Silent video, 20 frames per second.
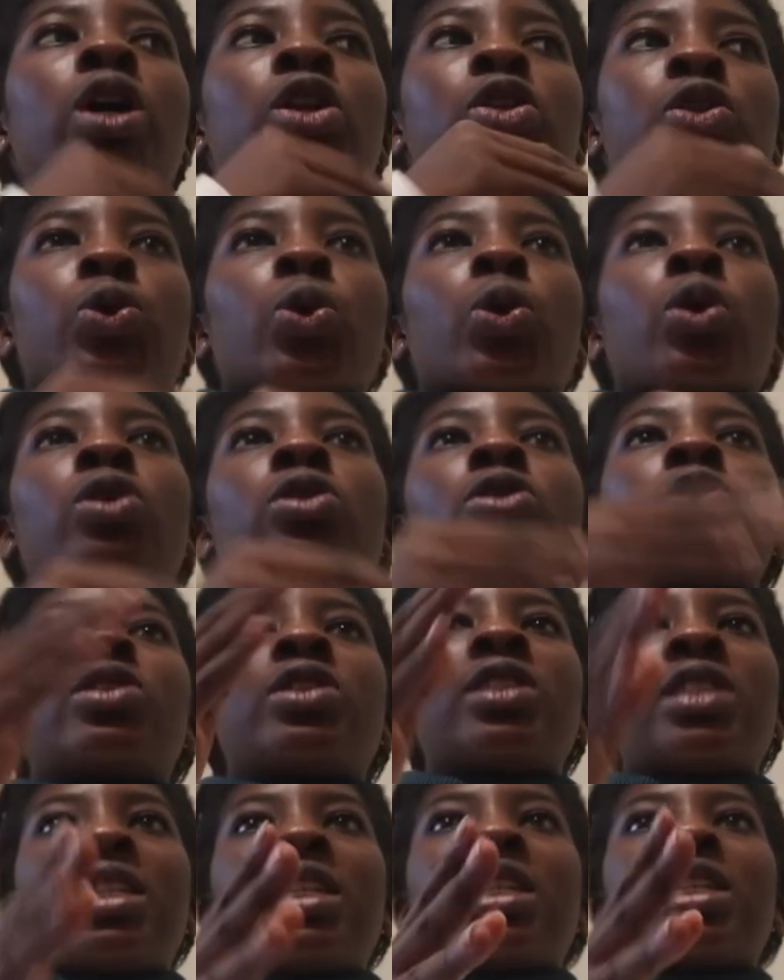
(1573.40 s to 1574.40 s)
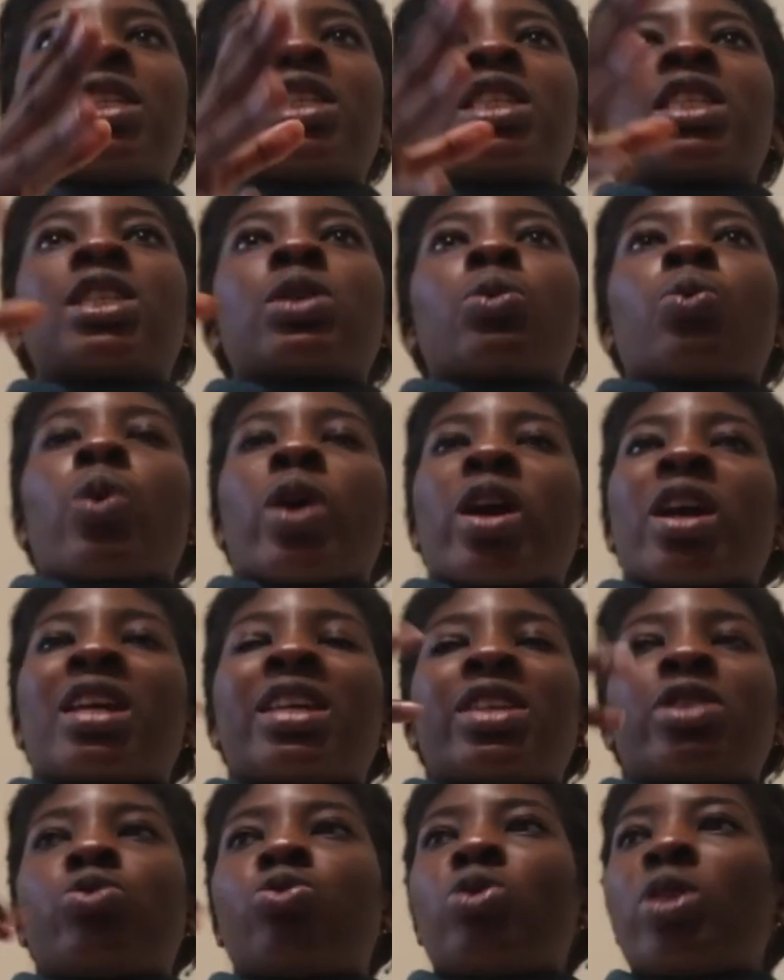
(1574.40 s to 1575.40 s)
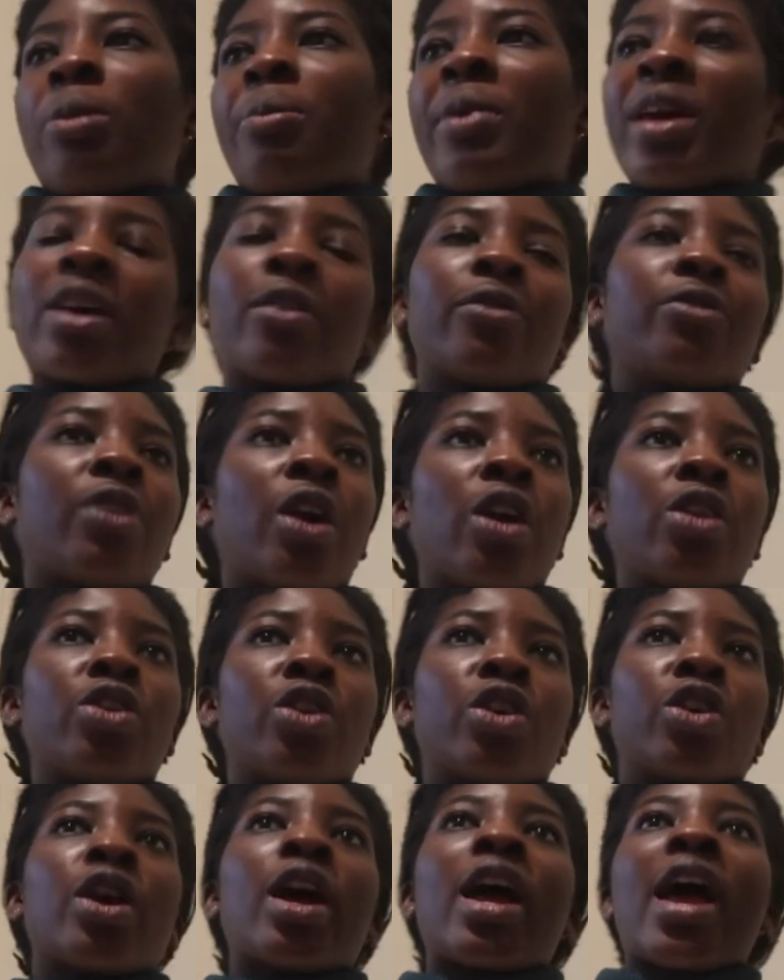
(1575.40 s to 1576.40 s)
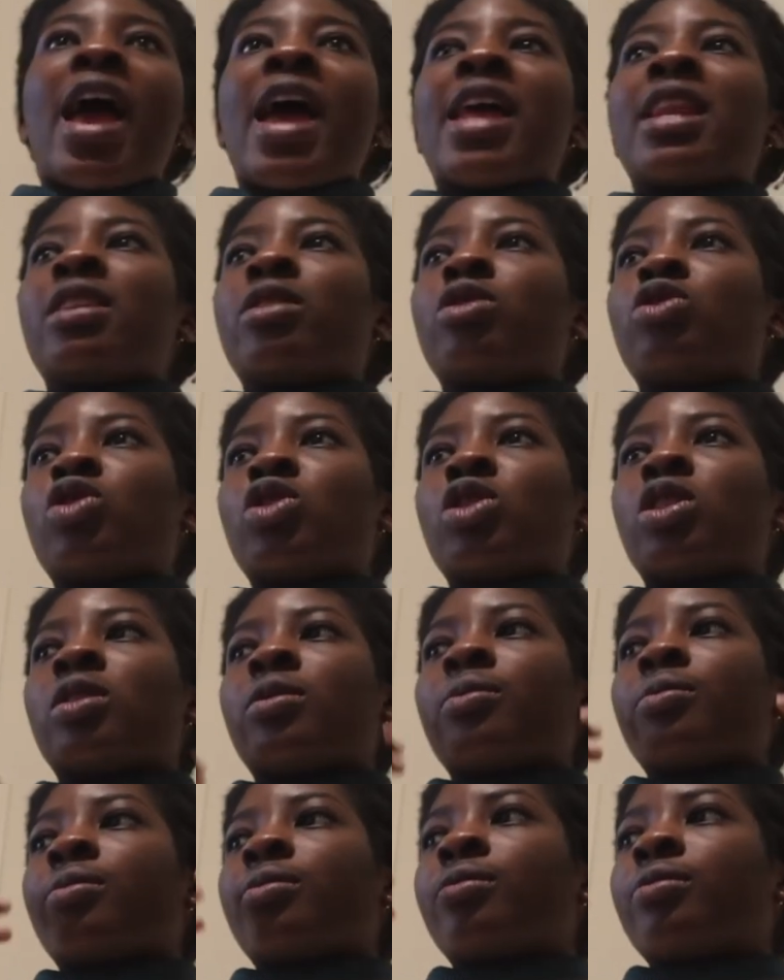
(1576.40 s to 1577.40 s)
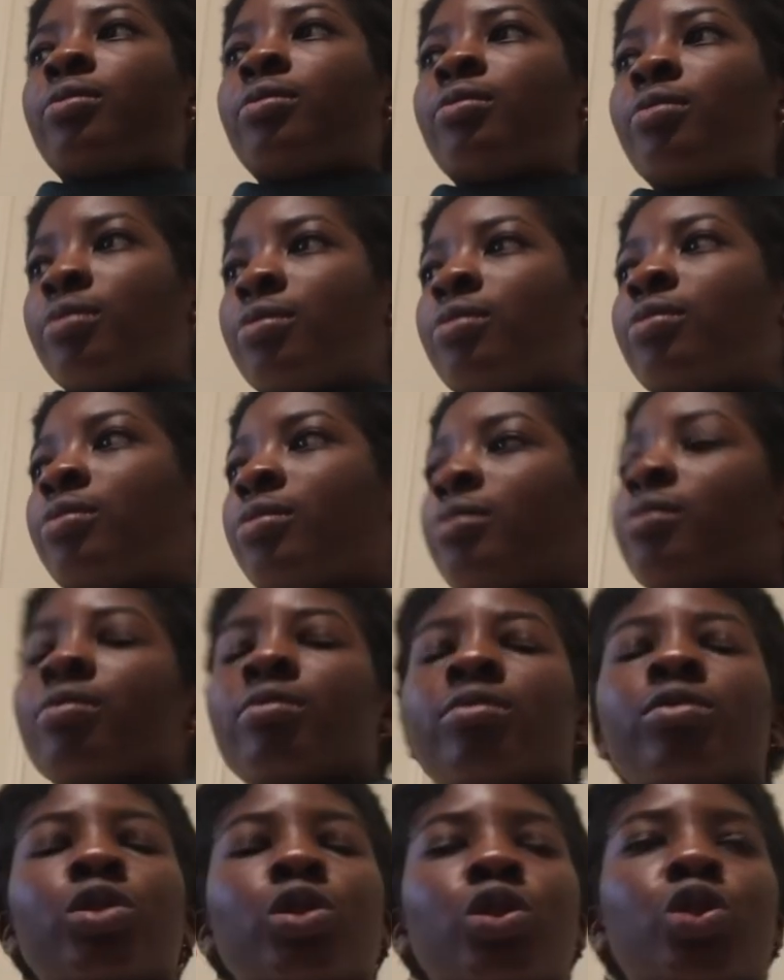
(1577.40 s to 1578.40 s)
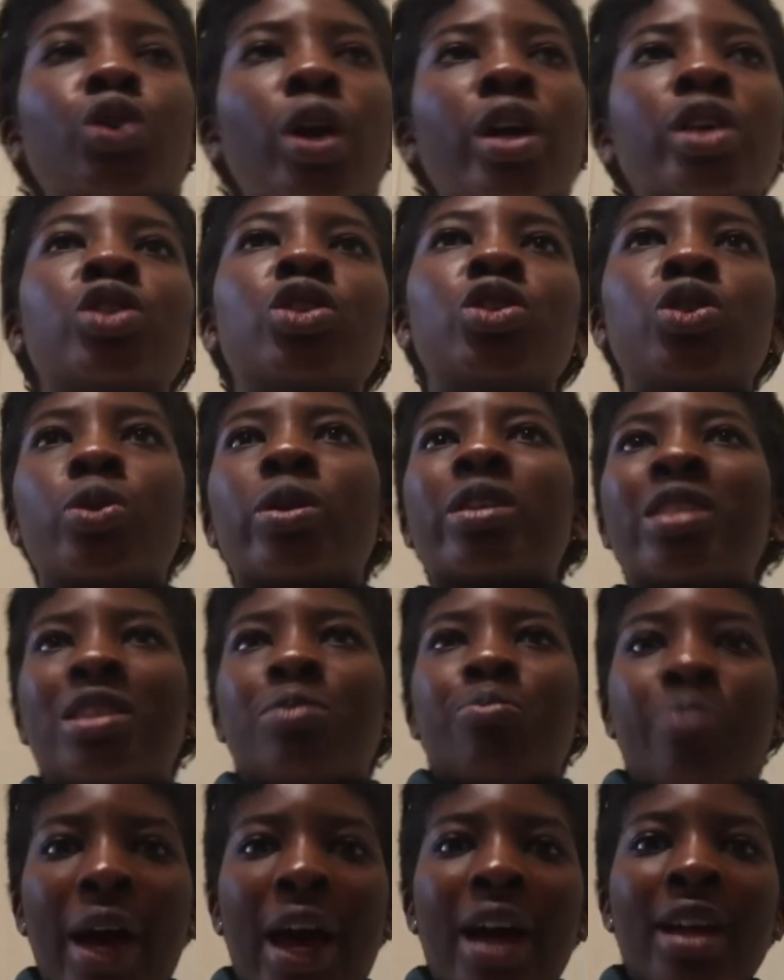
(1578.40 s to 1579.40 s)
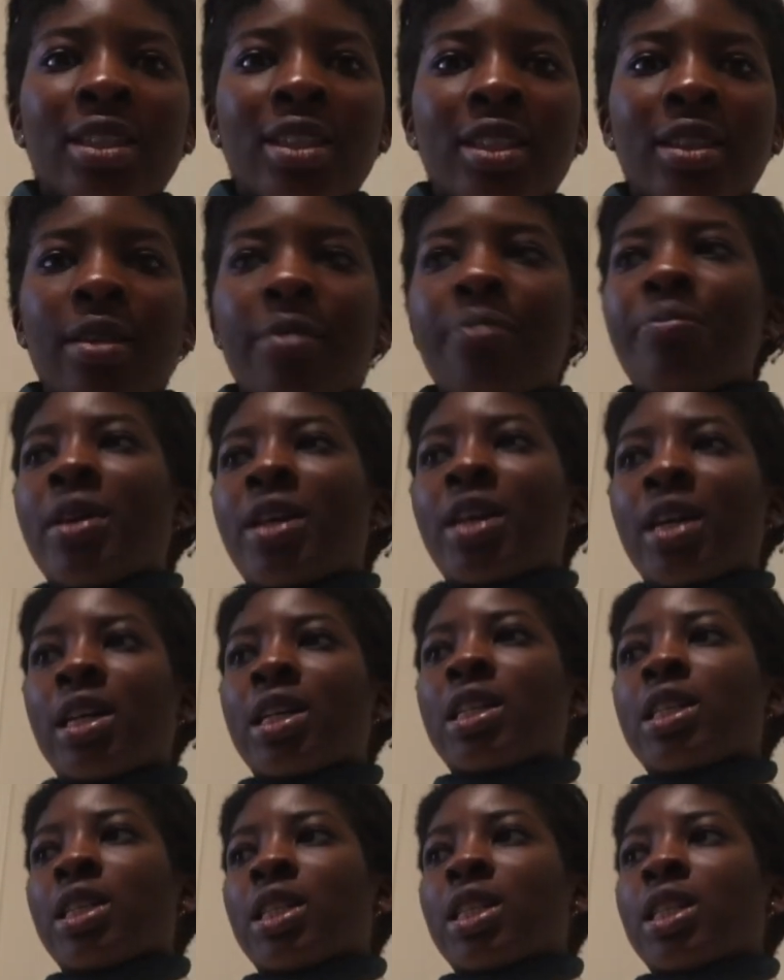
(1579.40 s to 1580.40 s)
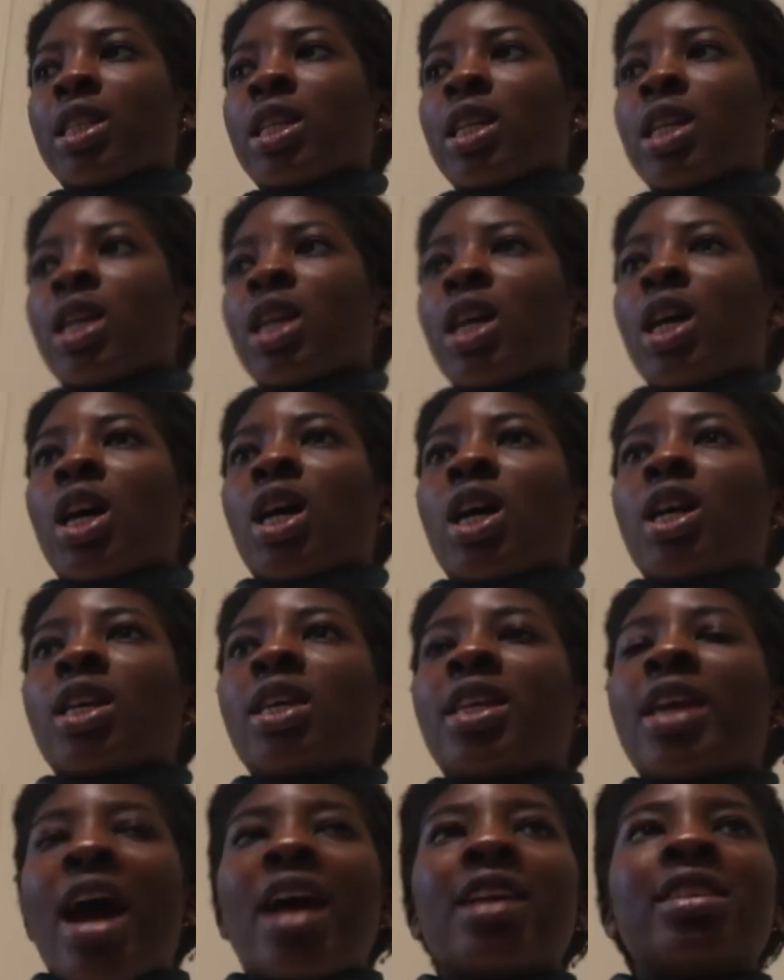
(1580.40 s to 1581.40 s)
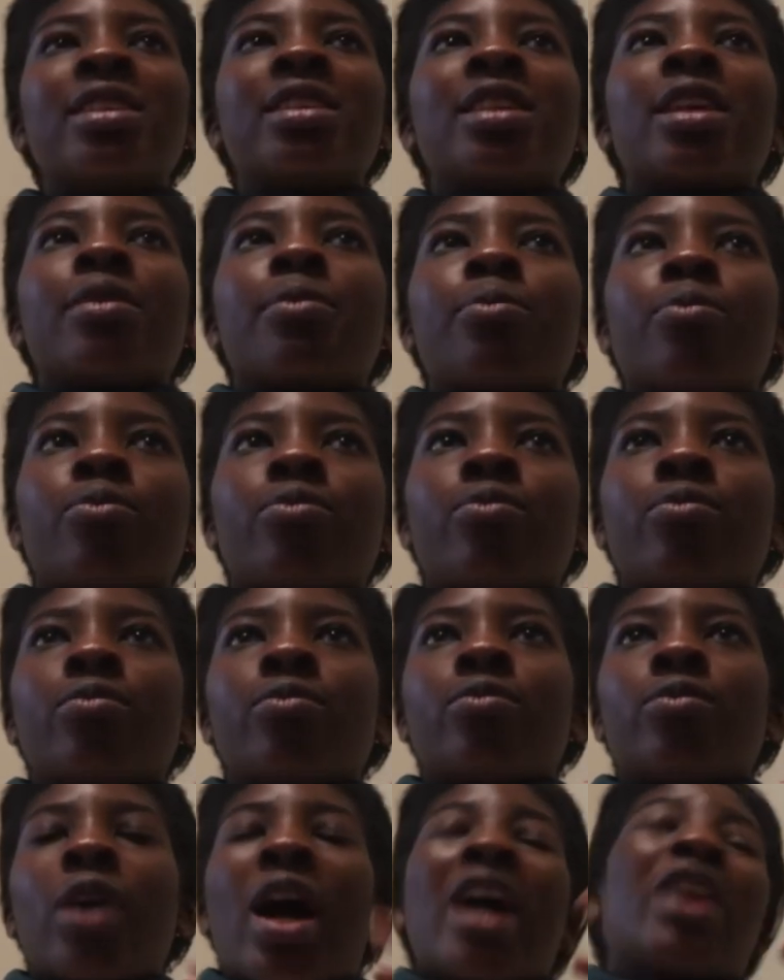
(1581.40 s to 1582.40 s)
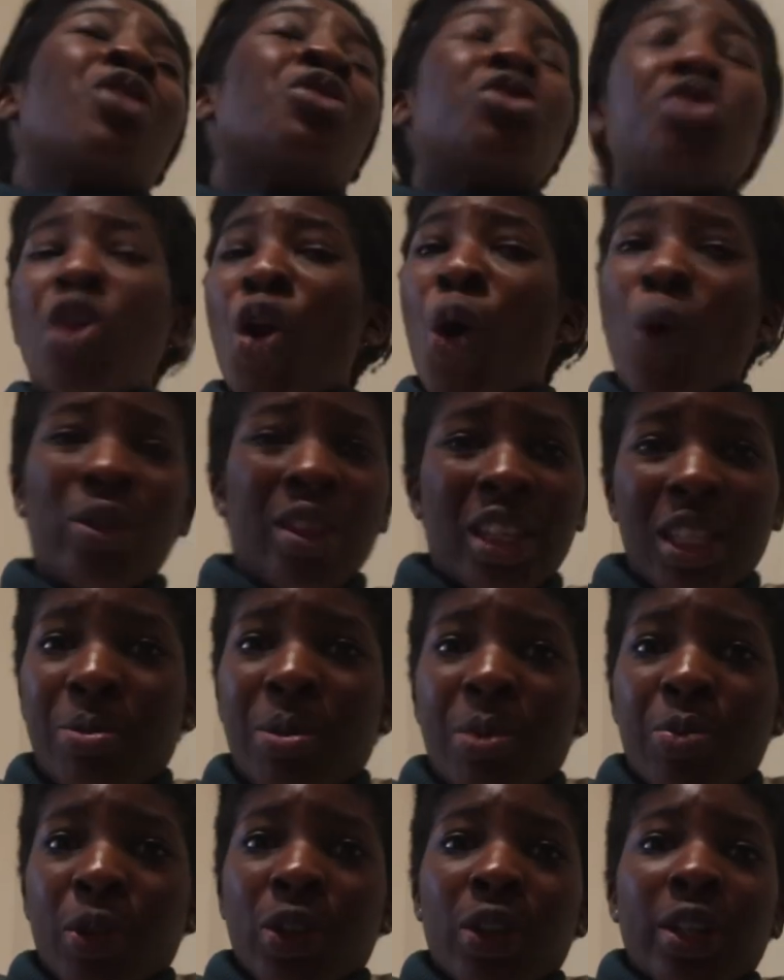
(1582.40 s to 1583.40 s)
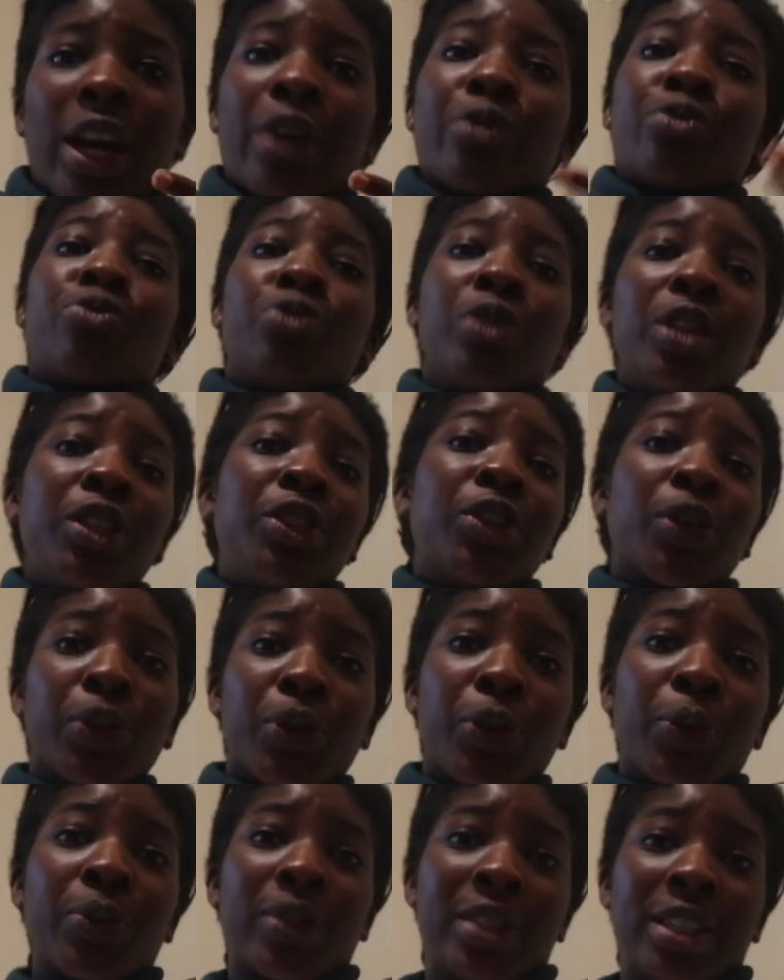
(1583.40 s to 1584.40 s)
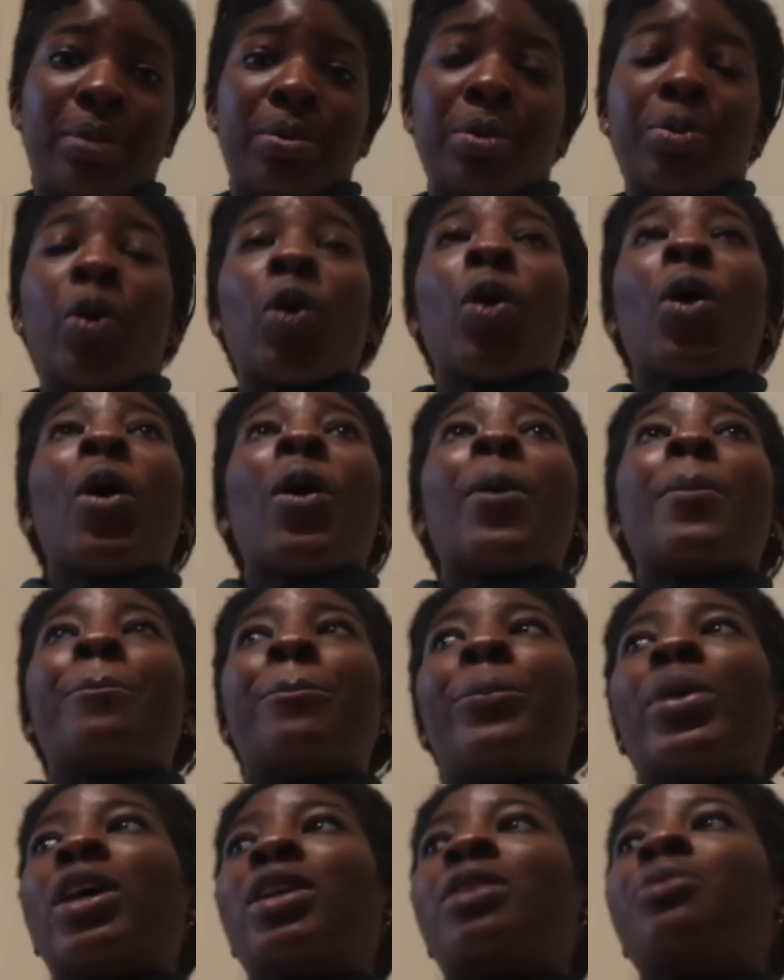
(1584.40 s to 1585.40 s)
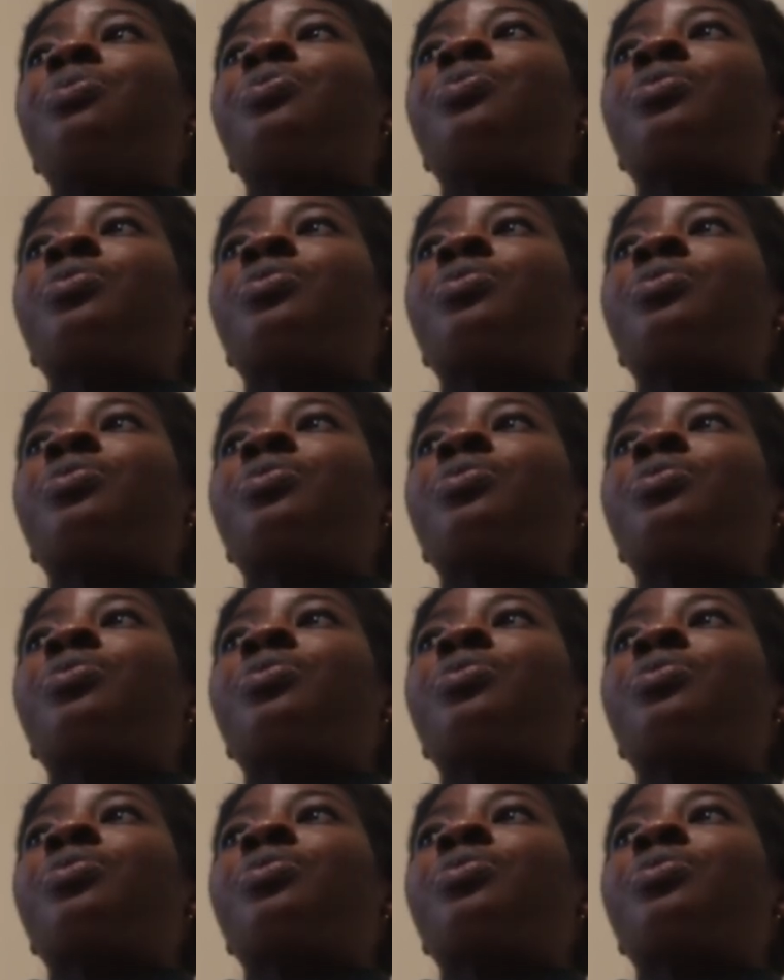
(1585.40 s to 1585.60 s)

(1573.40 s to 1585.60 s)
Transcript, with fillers: enjoy the scenes where he's really being a father and just trying to do his best because yes, I don't know these people. Like I really don't know these people, but